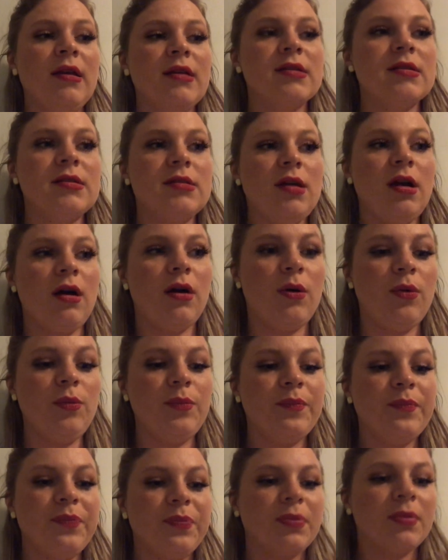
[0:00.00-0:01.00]
So
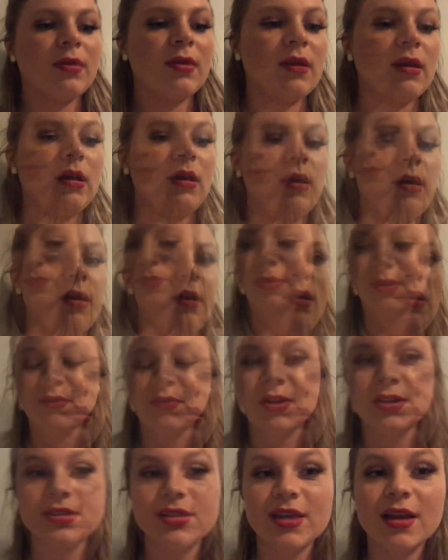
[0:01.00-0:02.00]
the
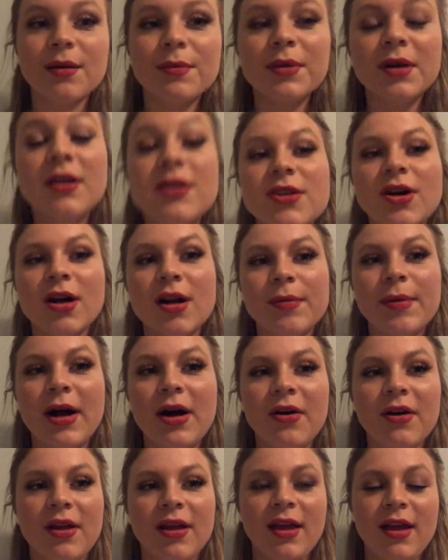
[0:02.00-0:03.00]
first thing I'm going to talk about,